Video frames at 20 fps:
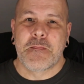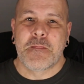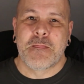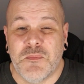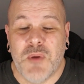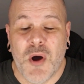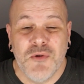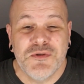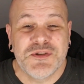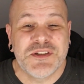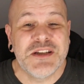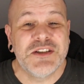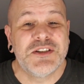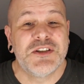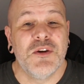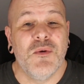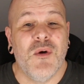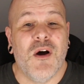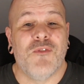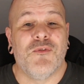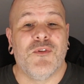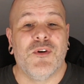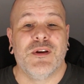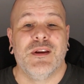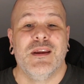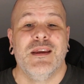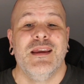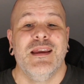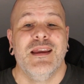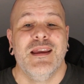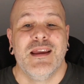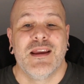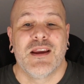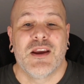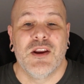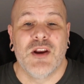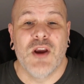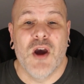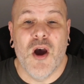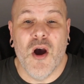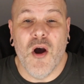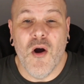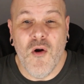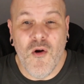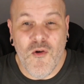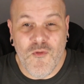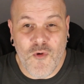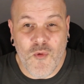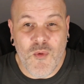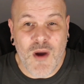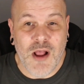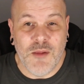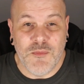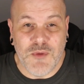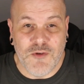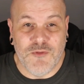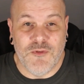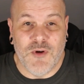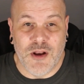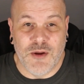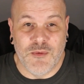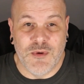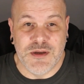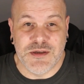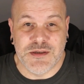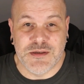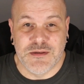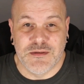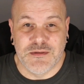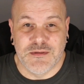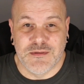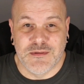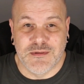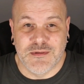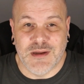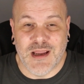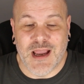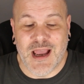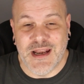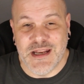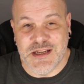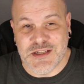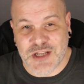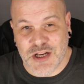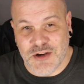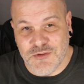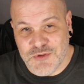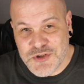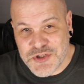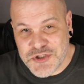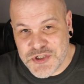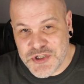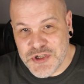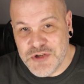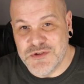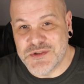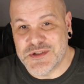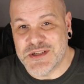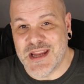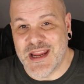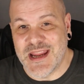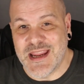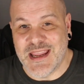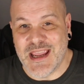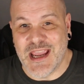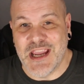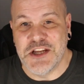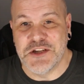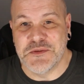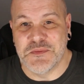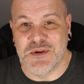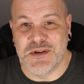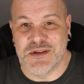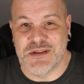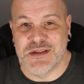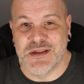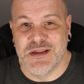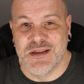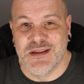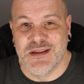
Posting too often can overwhelm your followers and it's going to reduce engagement.